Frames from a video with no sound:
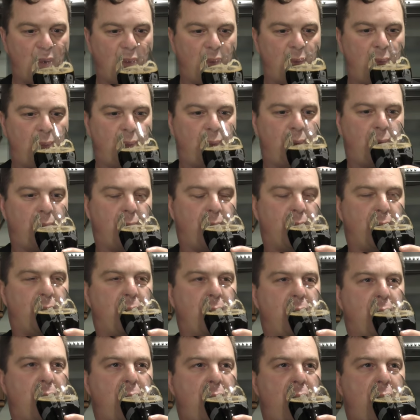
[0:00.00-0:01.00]

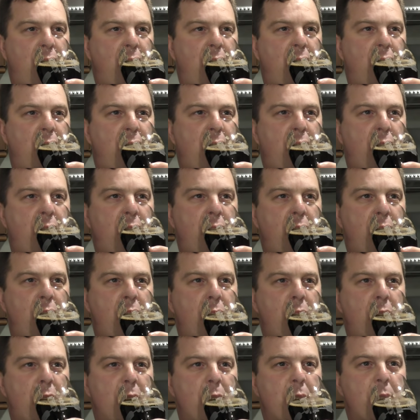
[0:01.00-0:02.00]

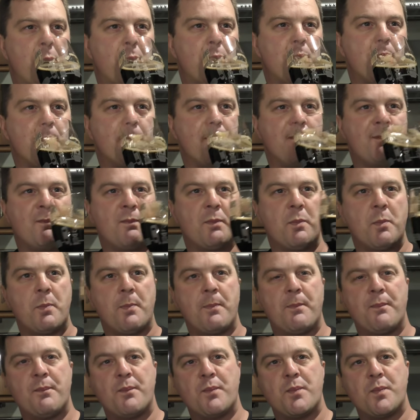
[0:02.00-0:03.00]

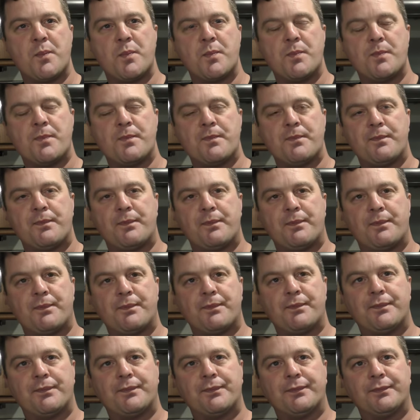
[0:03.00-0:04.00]

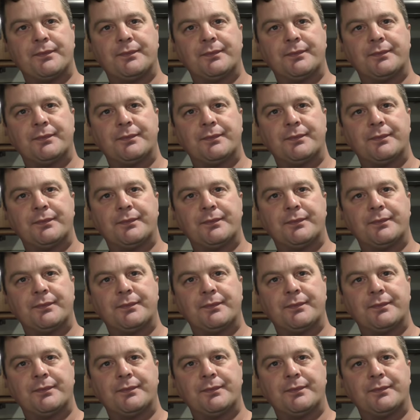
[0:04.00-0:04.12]
[no speech]